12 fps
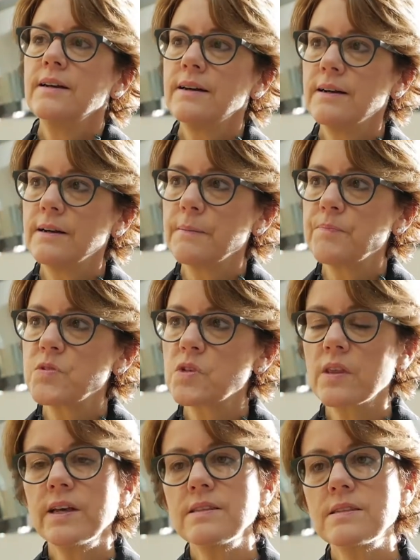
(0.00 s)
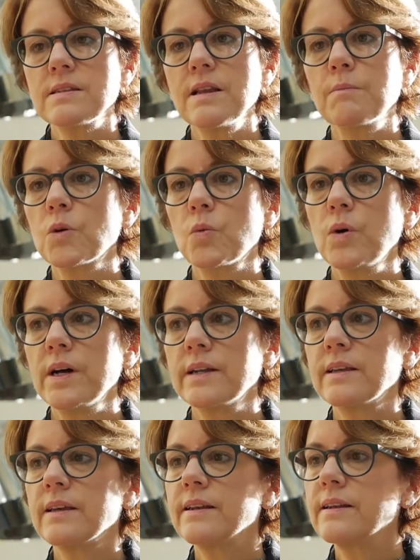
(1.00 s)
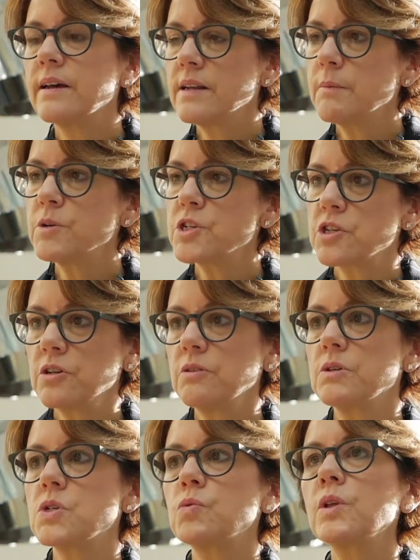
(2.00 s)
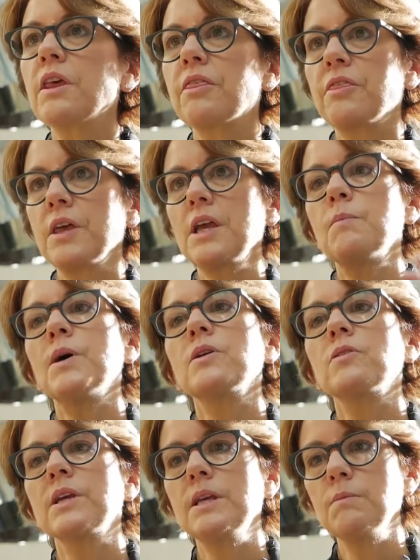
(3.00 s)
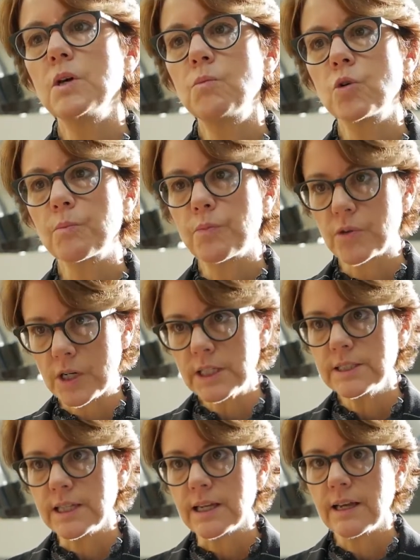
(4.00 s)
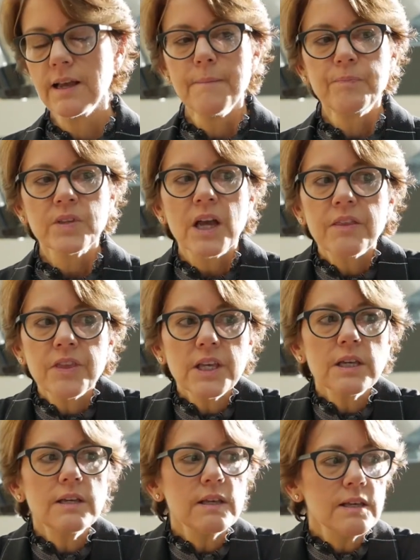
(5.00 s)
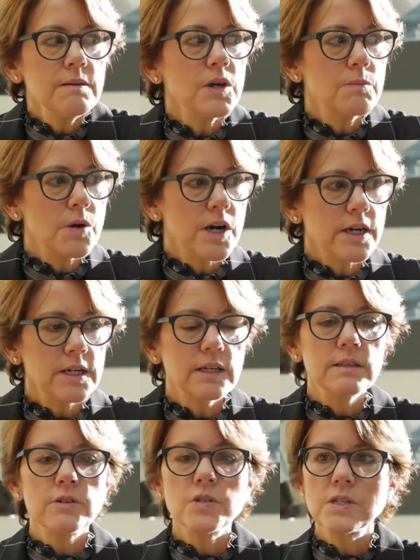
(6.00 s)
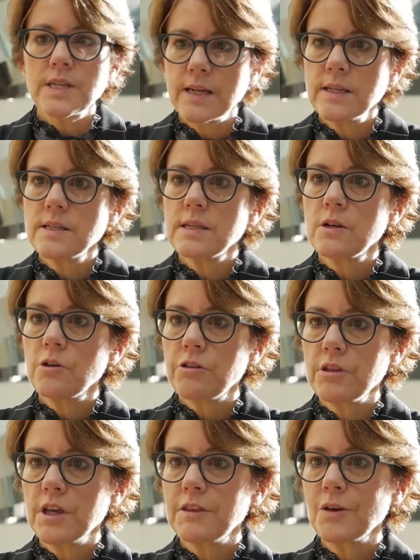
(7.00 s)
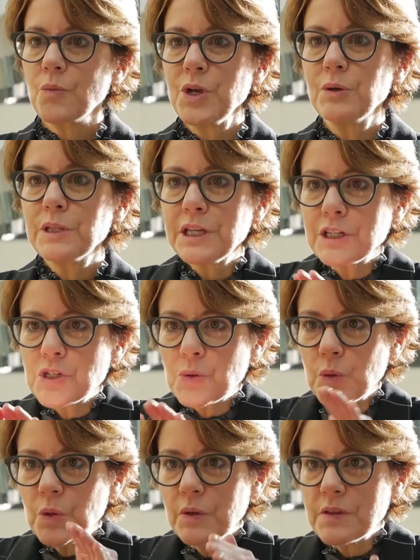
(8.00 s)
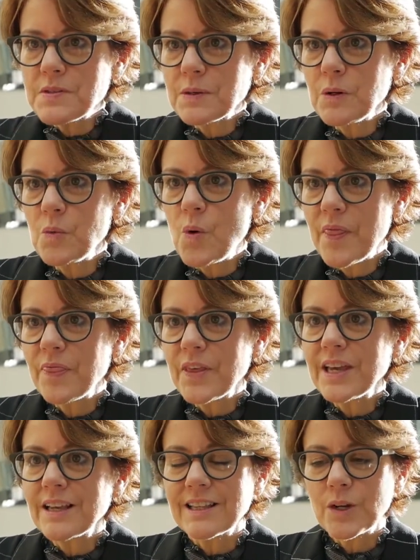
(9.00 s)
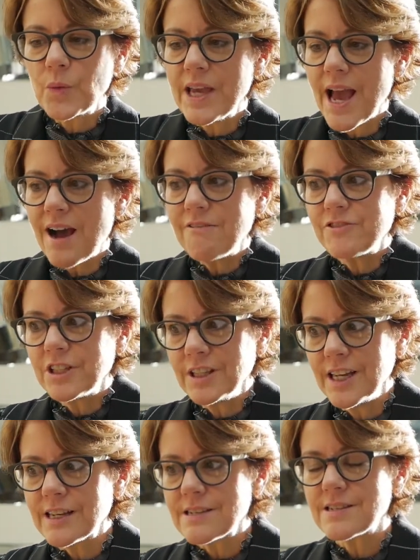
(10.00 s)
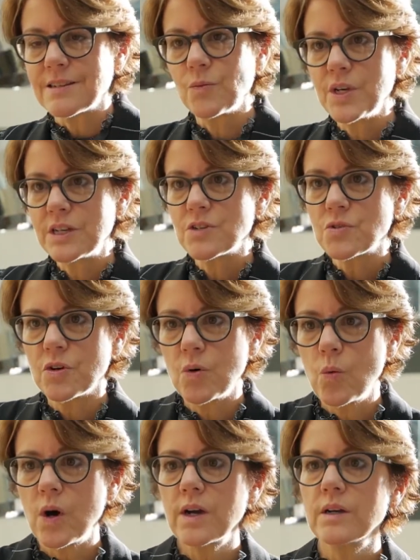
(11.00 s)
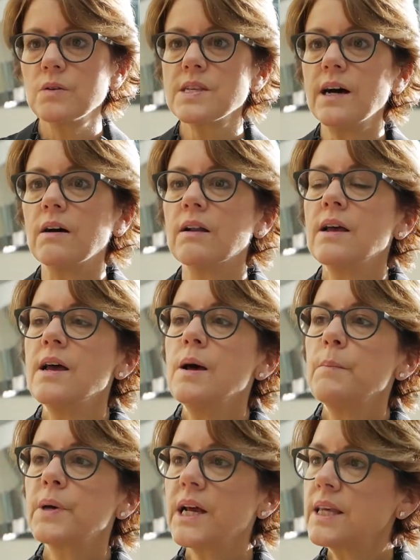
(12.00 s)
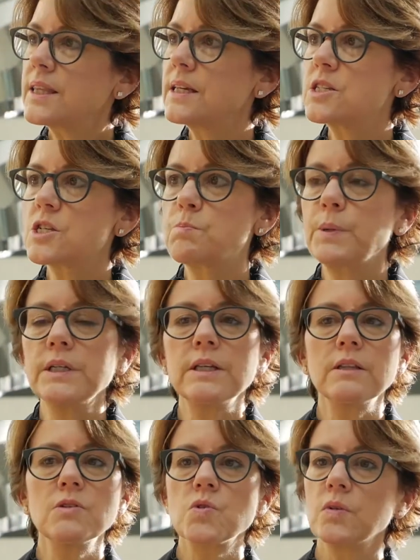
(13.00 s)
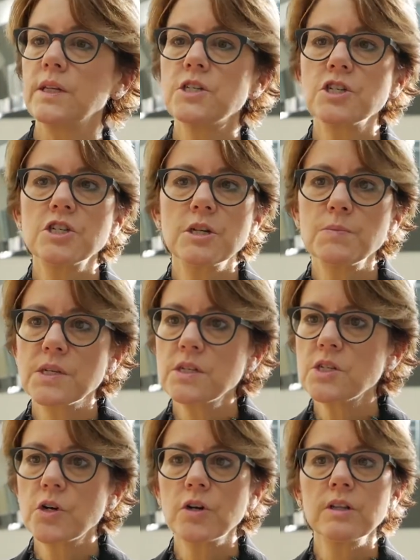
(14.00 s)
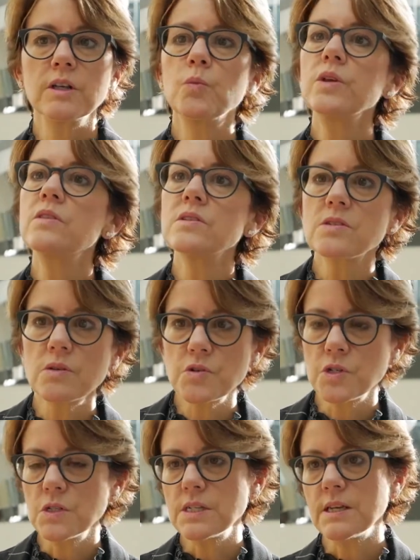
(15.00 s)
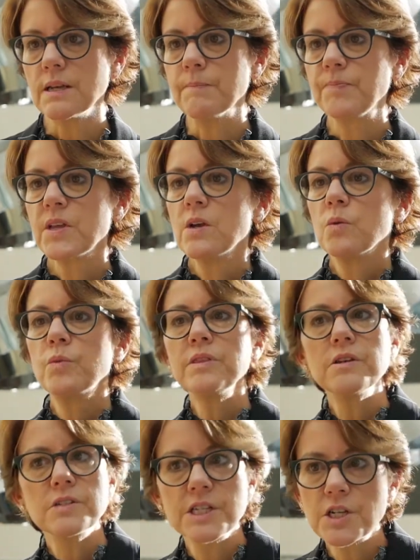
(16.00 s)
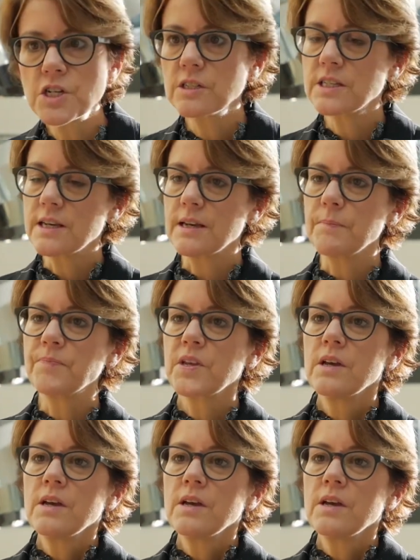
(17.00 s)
So that's number 1. And number 2 is really think about your email more broadly. I think in email marketing, there's a tendency to think that we only control this little one thing. Like, we have the list and we control what goes out. But I think just building those relationships internally with the social team, with your digital team,